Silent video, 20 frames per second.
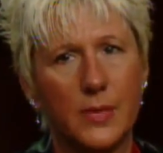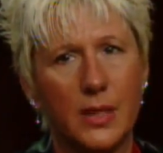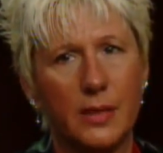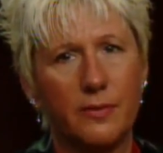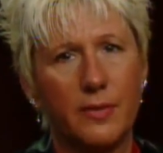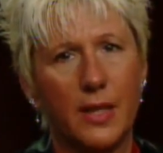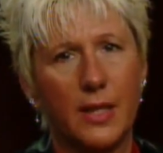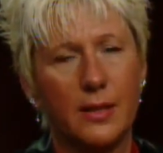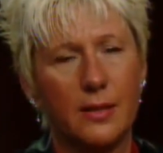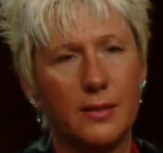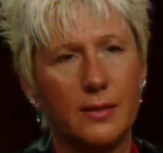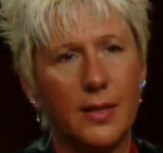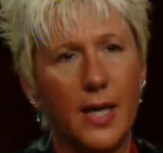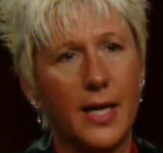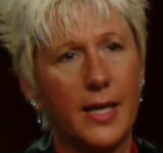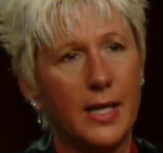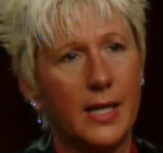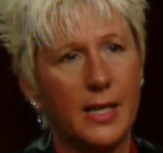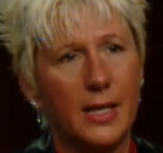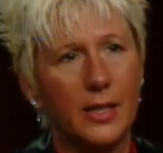if they
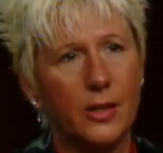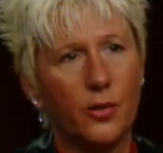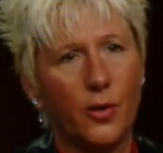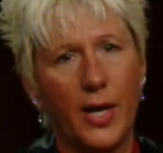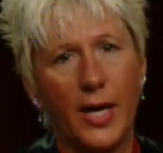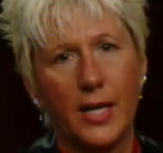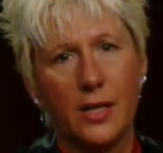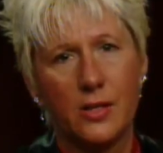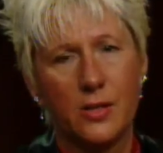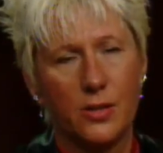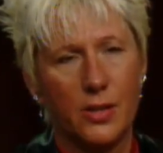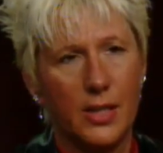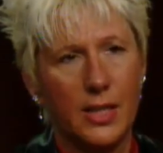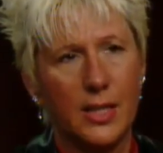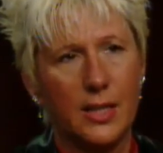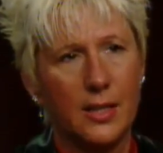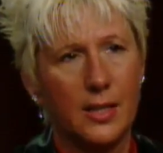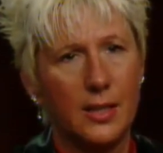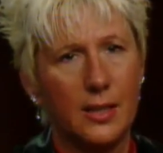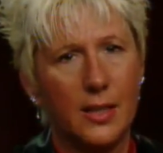got any grants or
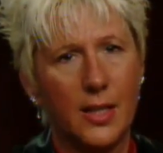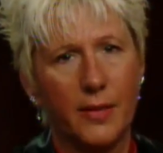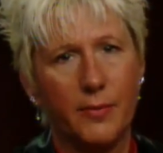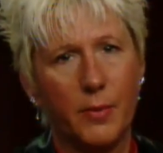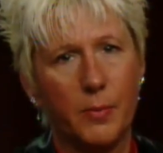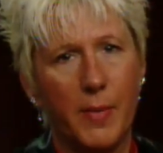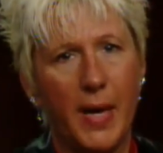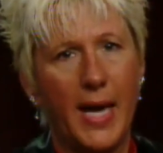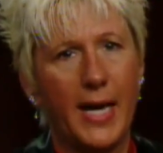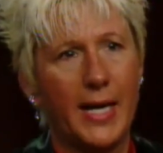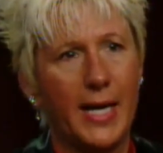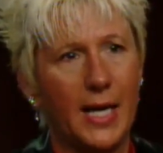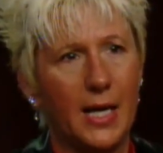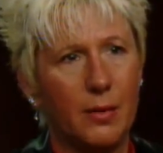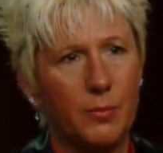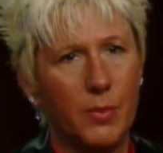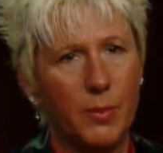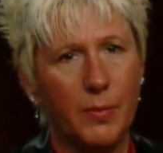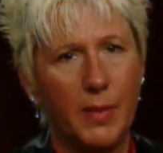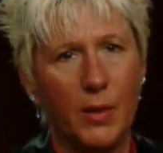anything coming back at
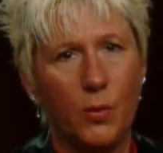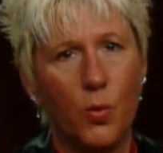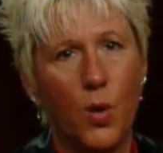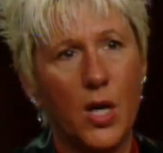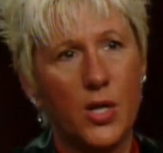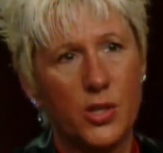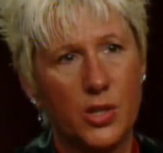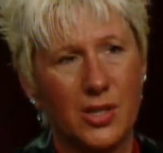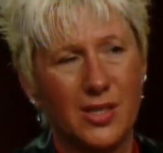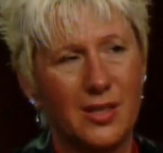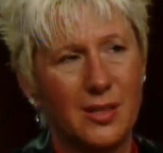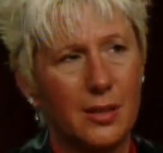them, it may wash it.